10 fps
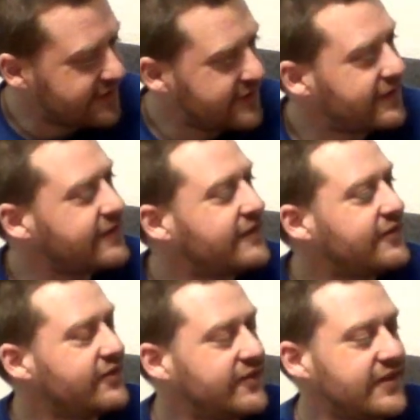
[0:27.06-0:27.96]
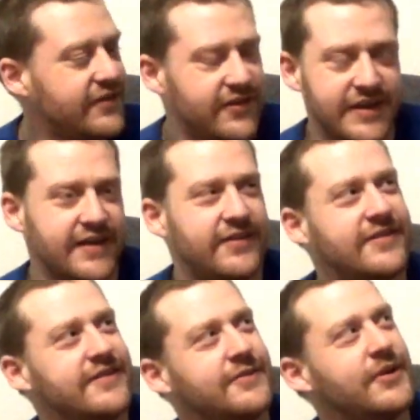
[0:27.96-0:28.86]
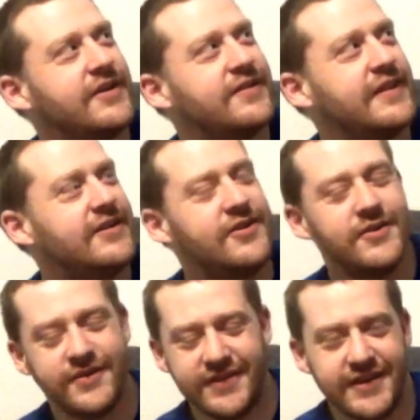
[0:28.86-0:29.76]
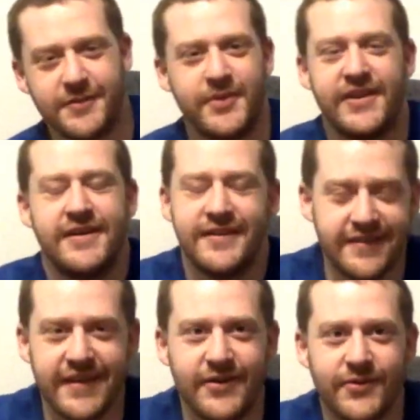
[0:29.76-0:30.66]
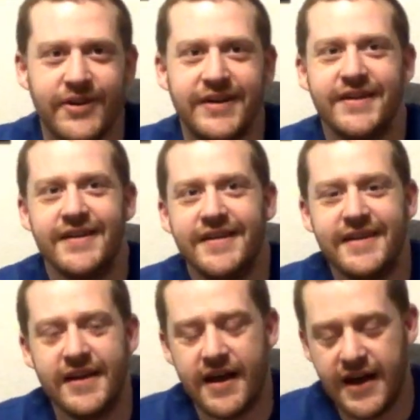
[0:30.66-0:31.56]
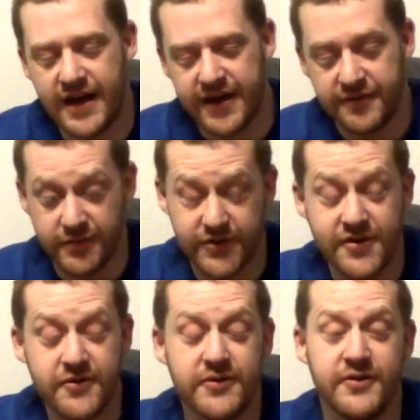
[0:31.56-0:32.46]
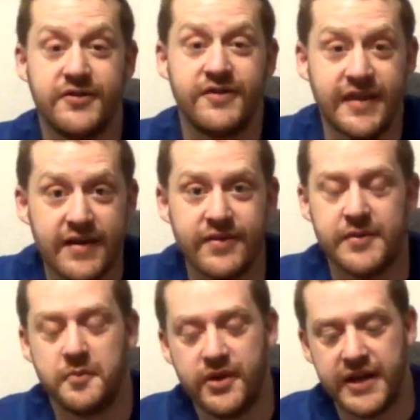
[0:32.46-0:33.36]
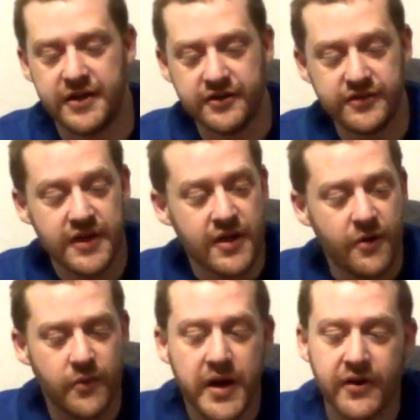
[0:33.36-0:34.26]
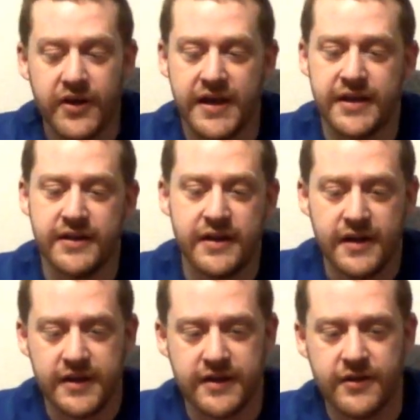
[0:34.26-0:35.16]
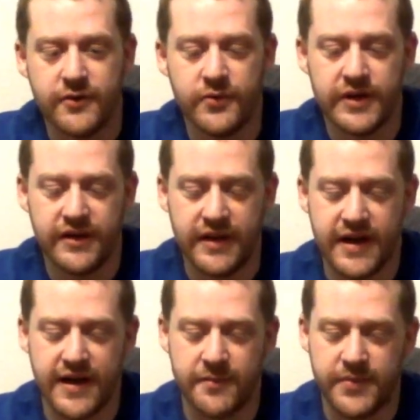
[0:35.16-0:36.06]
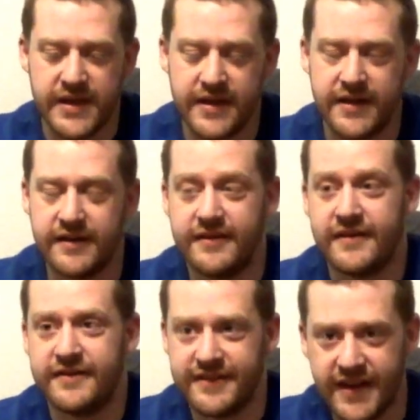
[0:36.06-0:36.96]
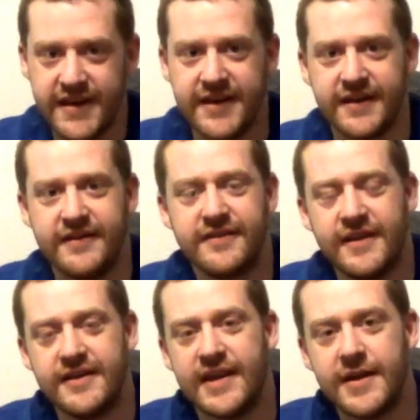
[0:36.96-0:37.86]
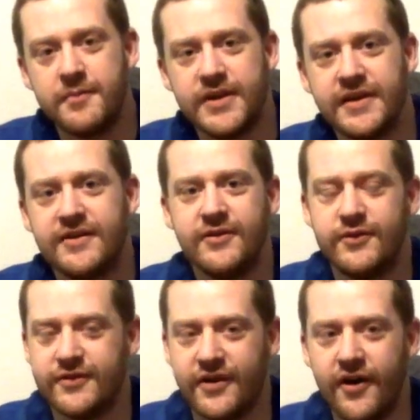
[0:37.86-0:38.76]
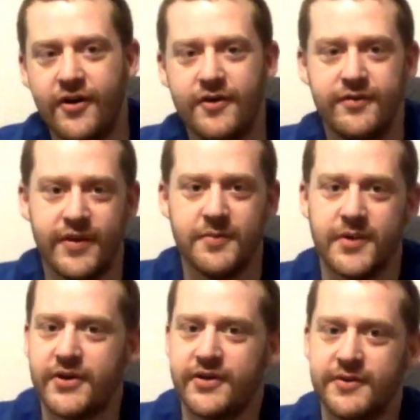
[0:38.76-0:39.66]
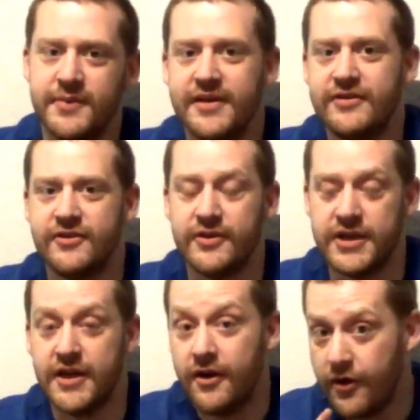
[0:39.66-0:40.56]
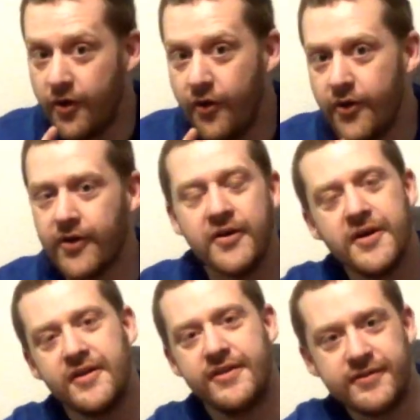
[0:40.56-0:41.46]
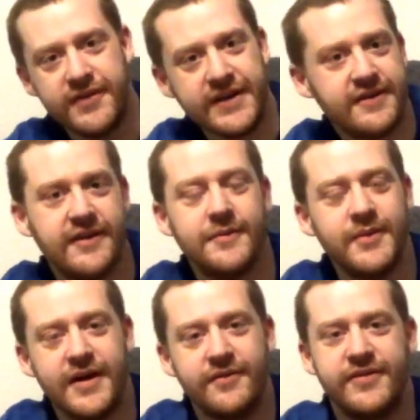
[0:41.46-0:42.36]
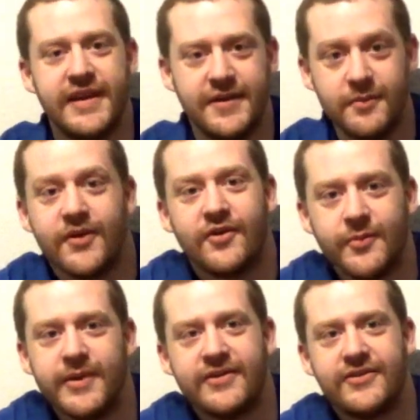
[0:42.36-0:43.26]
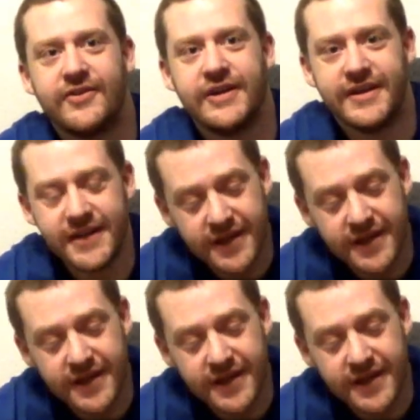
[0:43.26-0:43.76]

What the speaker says: Is it 2 to 7? Okay, I was wanting to say 2 to 6, but that didn't sound right. For 2 to 7 players, wherein you will be psychics attempting to solve a murder mystery, or the victim of said murder mystery.